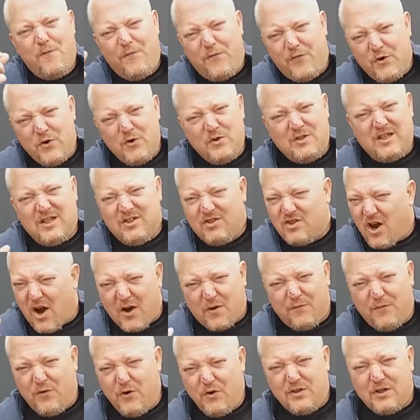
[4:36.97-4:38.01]
fruity,
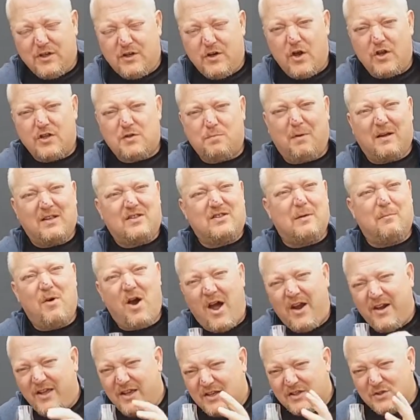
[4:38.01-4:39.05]
dark fruity notes, but some
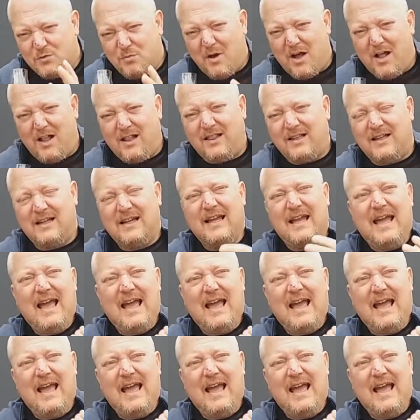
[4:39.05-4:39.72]
honey as well,